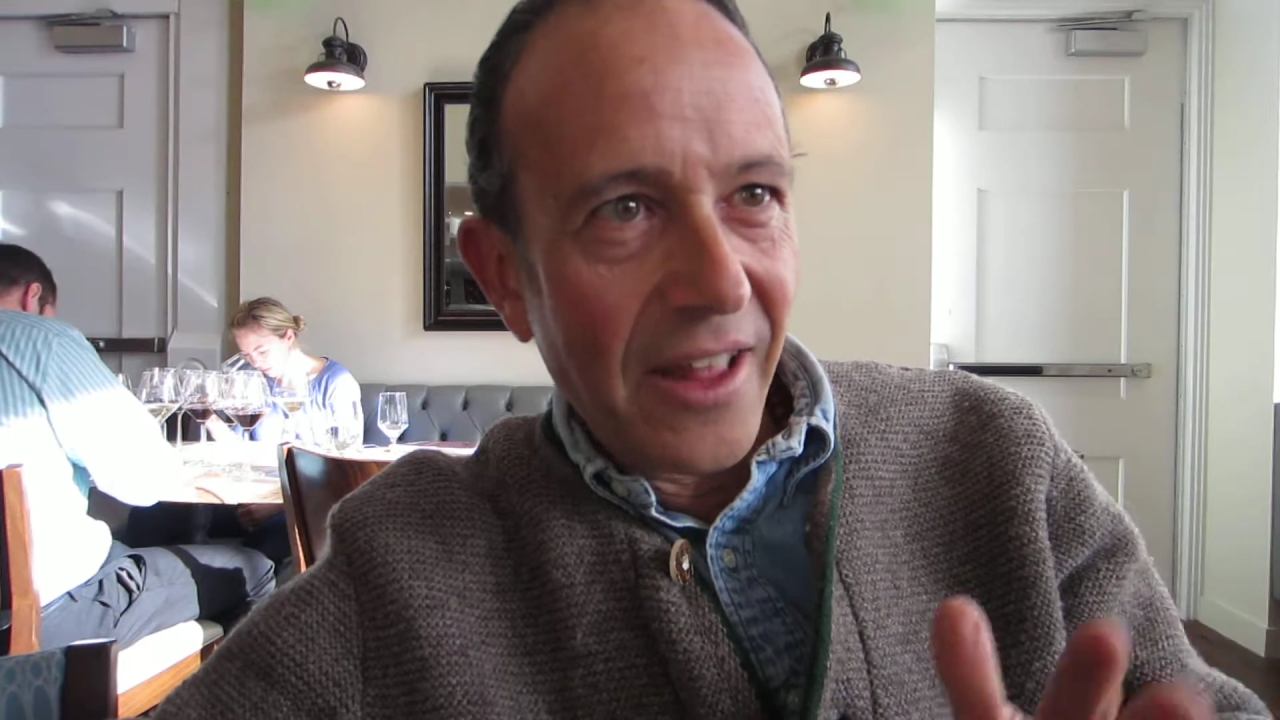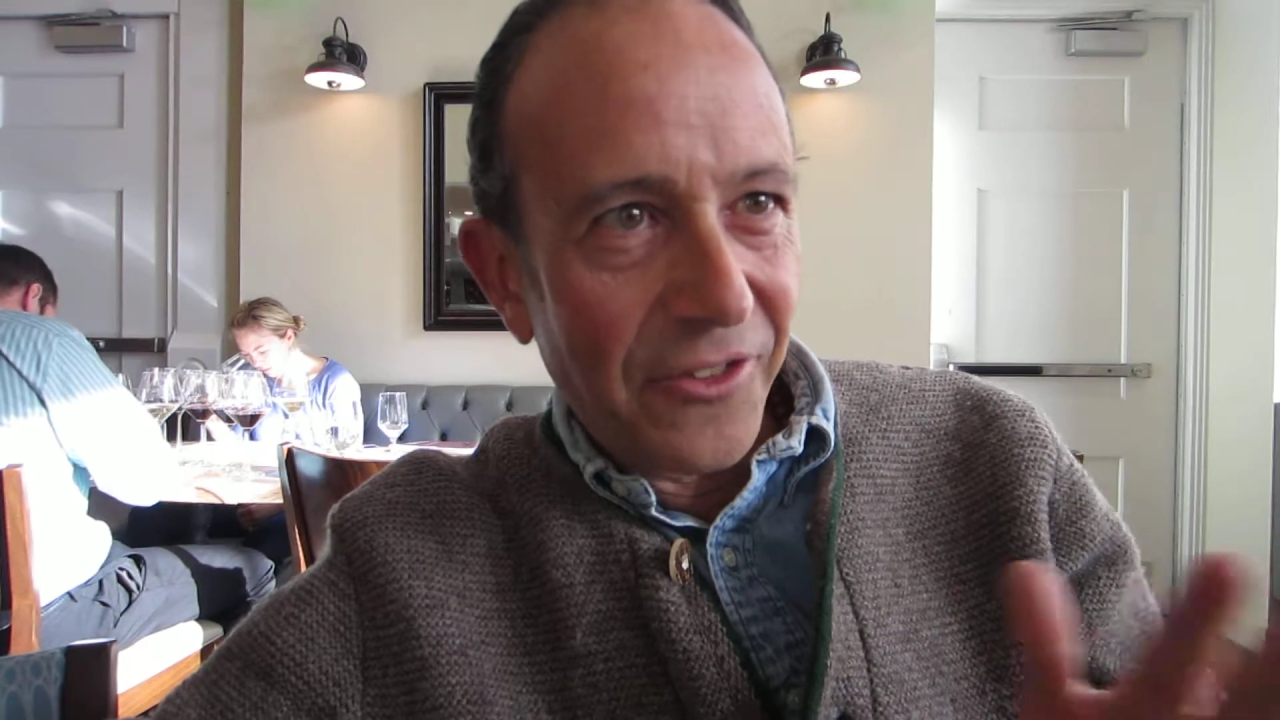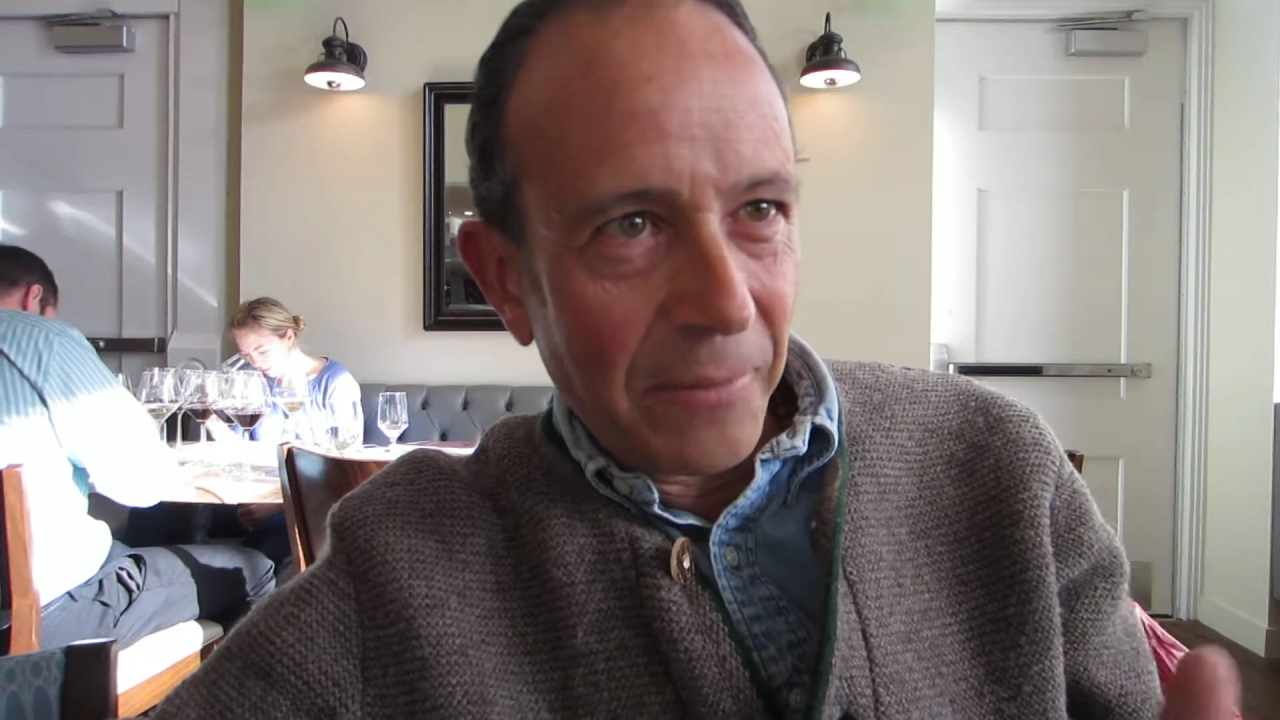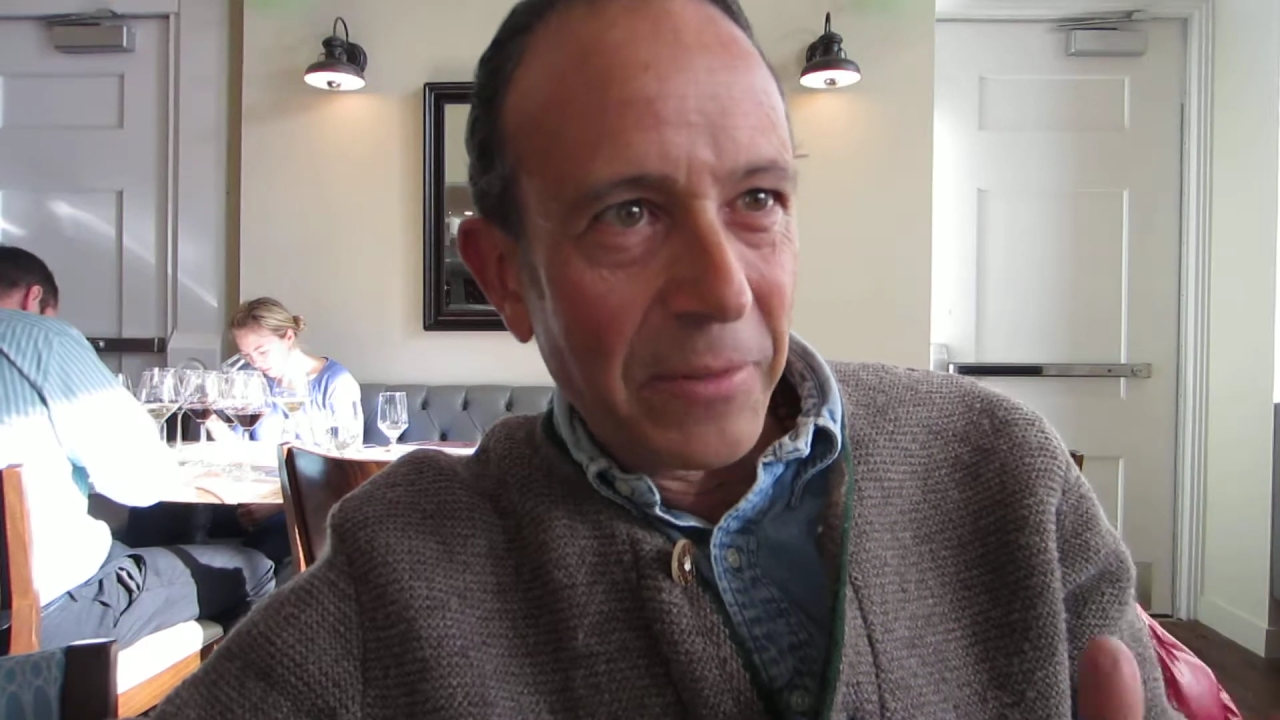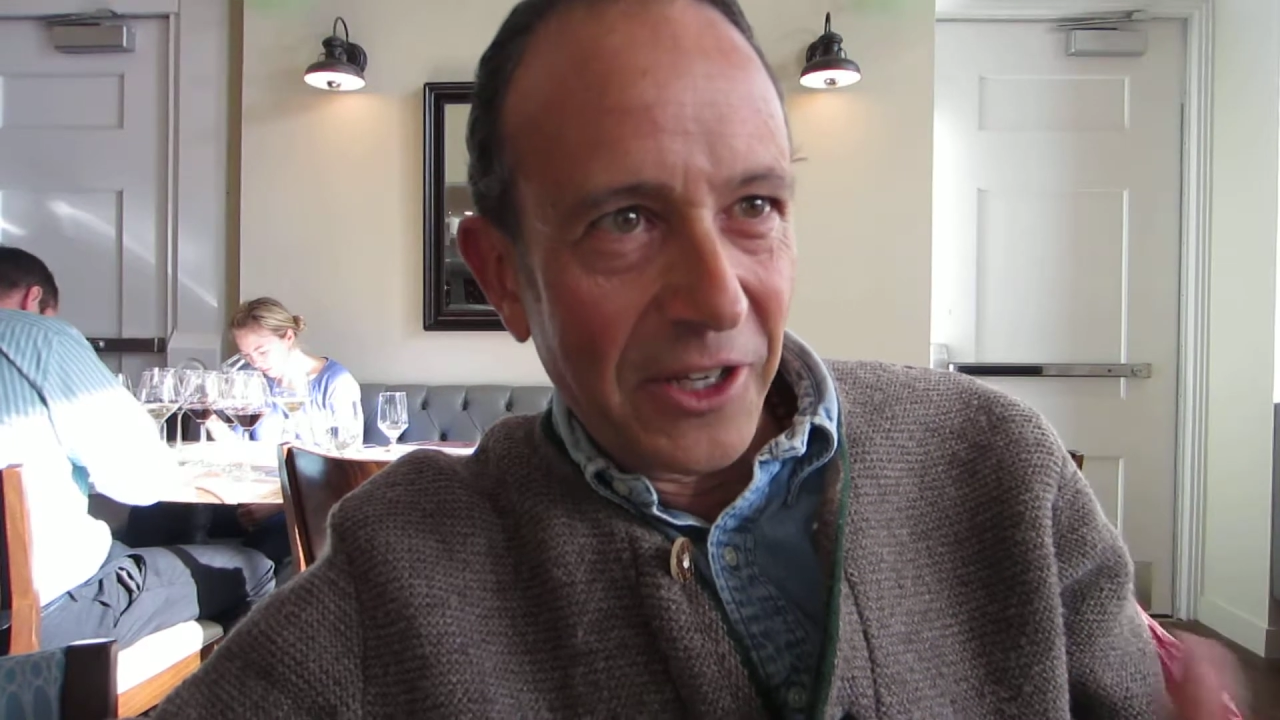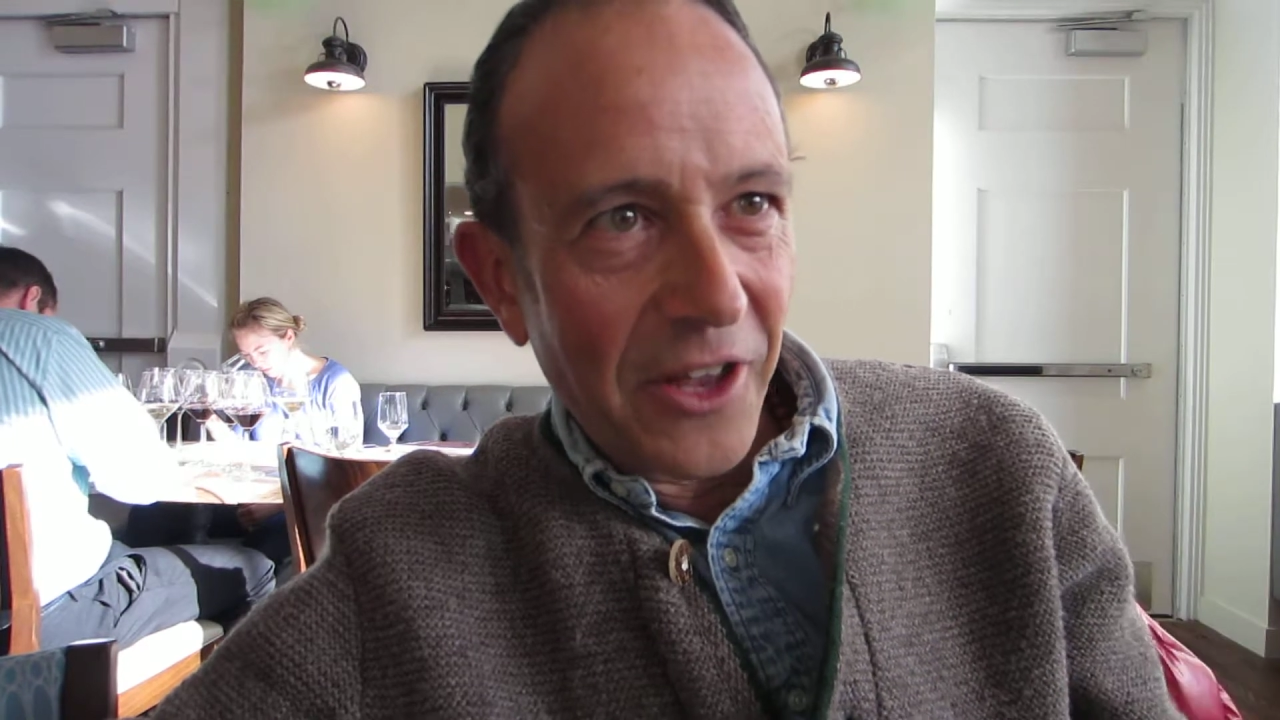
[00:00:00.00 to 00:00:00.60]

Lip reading: It simply